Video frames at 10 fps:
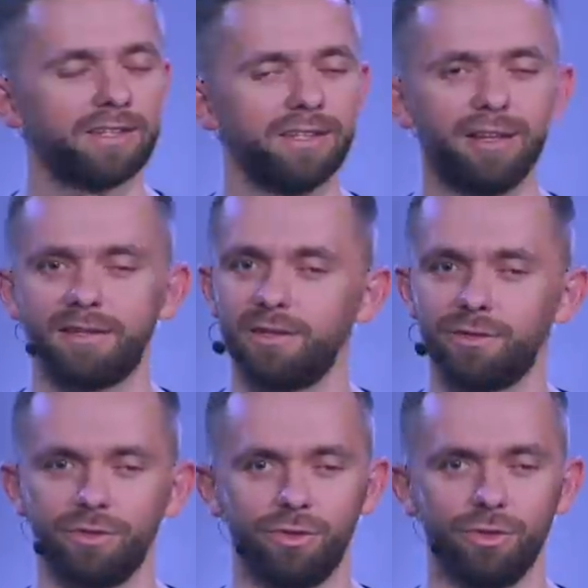nothing
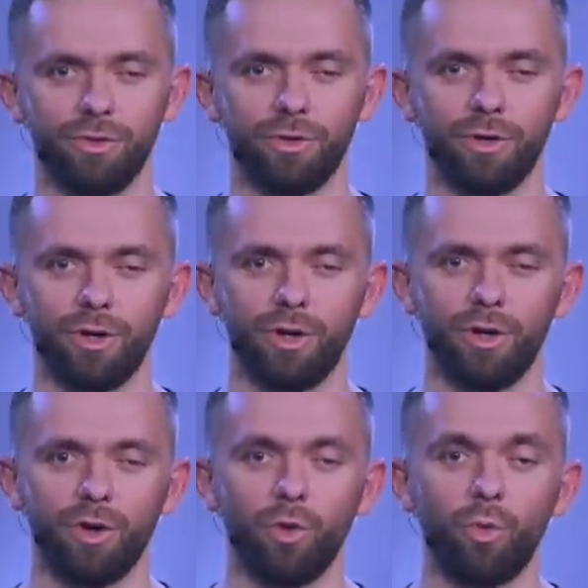to do
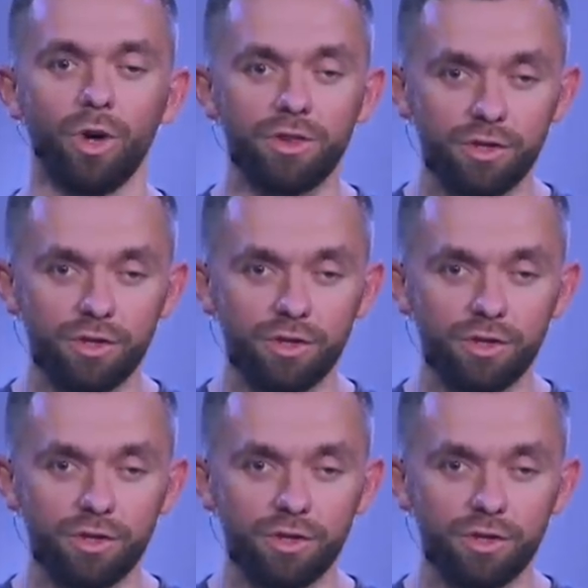with